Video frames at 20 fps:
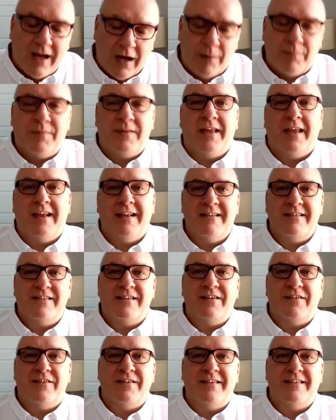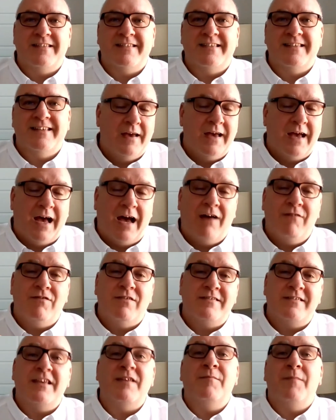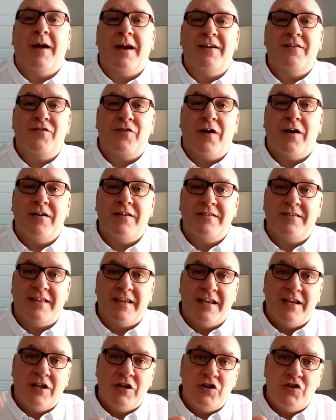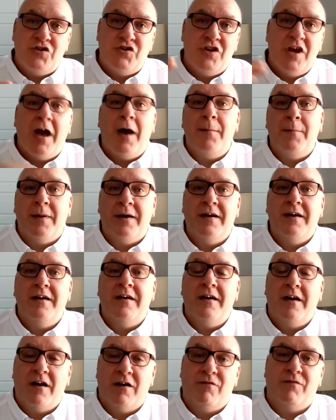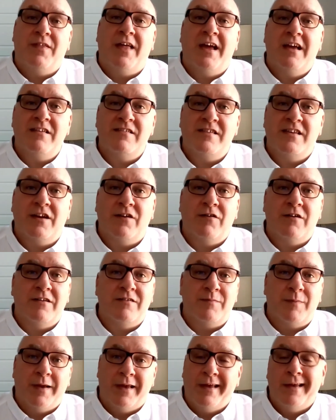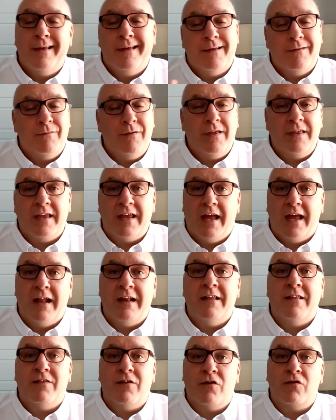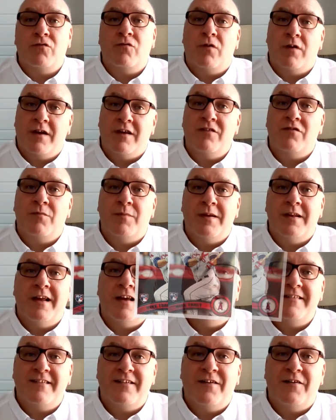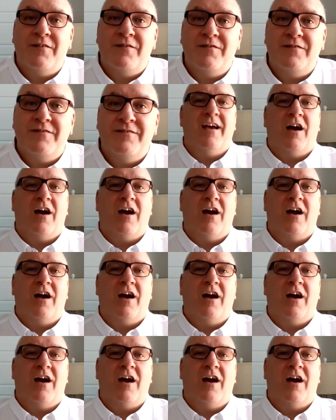update series. Obviously, Mike Trout is the gem of that series, but really any of those rookies would be nice to own.